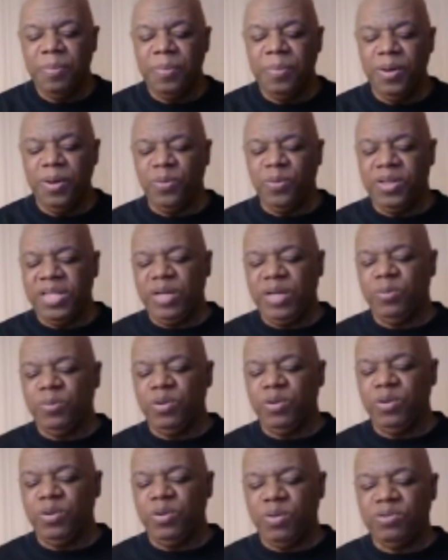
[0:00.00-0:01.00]
But when they
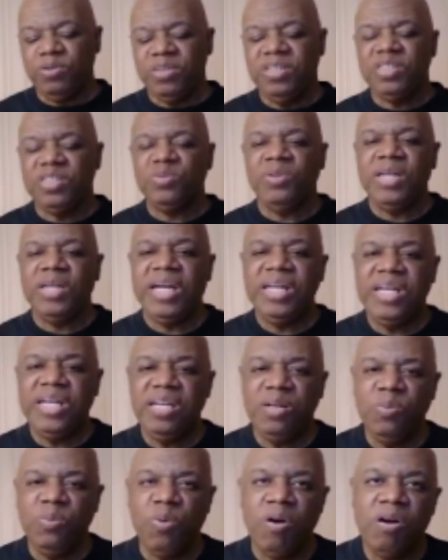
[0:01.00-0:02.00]
were in the wilderness, when they
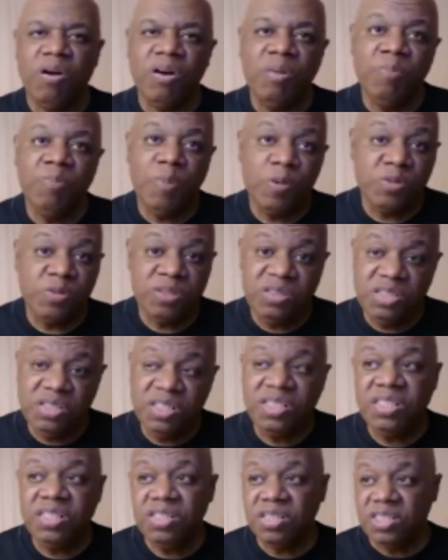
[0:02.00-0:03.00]
needed water, Moses
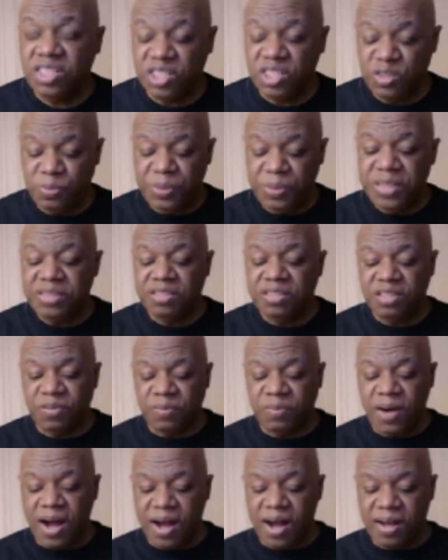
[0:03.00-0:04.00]
could just speak to
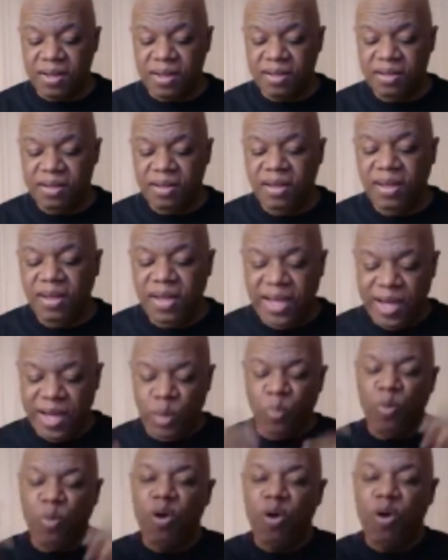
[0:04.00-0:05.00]
the rock.
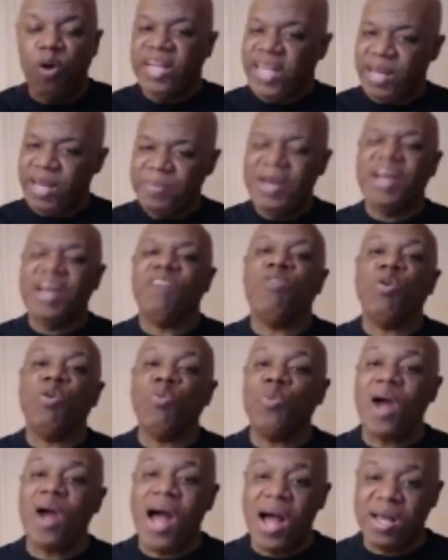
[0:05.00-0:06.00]
And water came out of
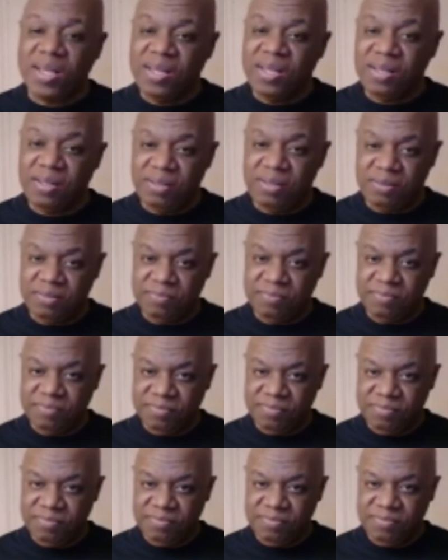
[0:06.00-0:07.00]
a rock.
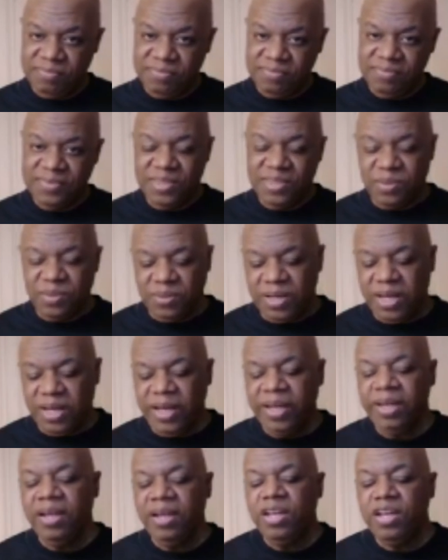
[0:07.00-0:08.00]

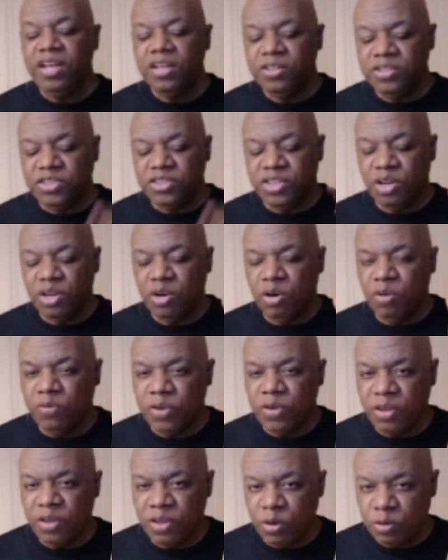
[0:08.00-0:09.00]
Okay? So
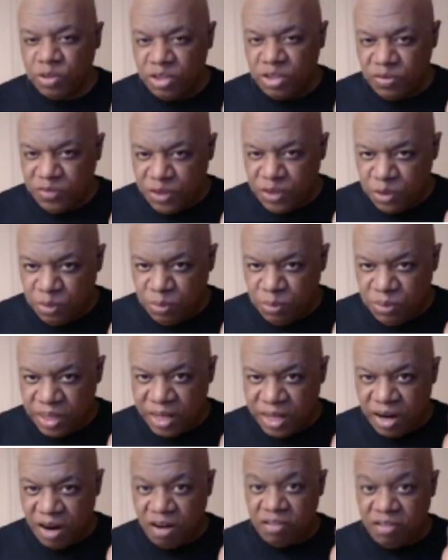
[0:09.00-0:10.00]
for those of you
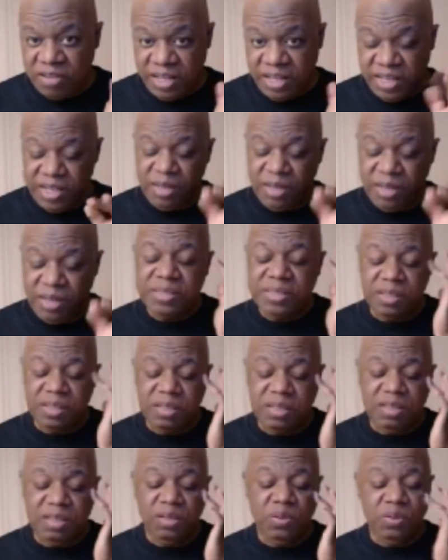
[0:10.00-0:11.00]
that are the enemies
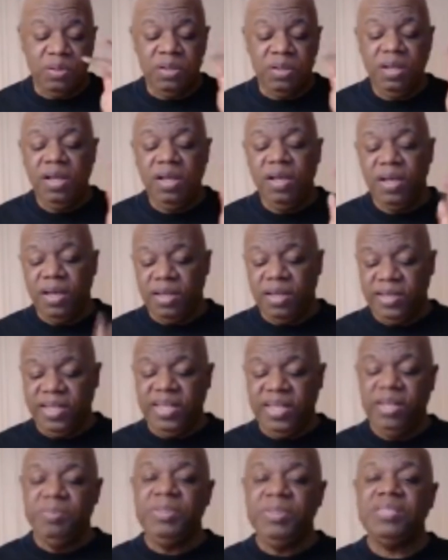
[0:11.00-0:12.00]
of the Lord and
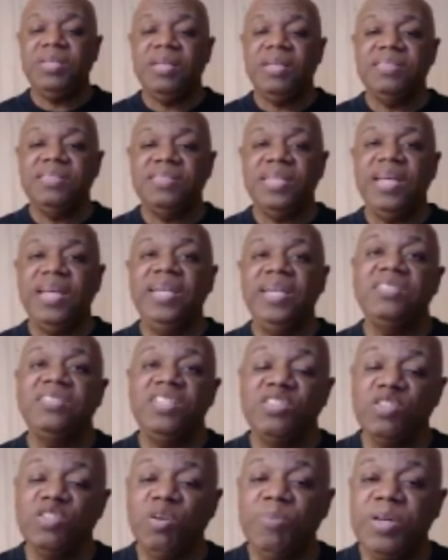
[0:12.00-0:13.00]
the enemies of the
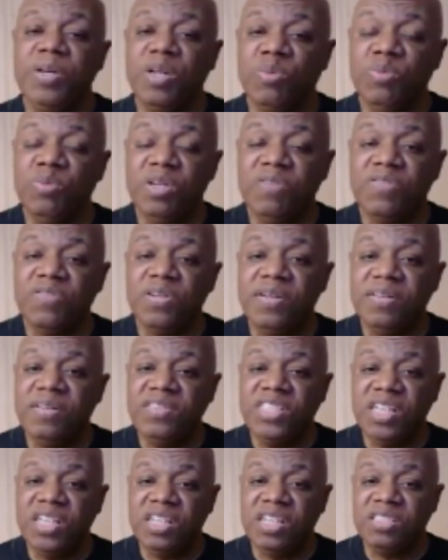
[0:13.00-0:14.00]
saints, there's going to be a river
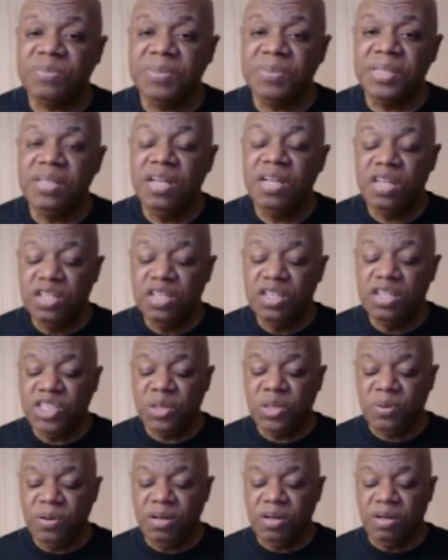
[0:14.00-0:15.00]
of judgment
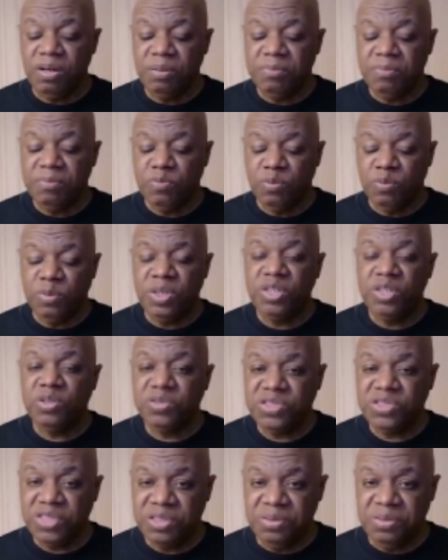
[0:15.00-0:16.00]
showing up
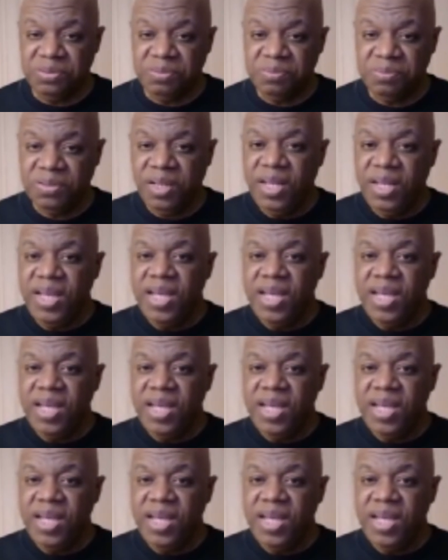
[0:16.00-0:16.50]
real soon.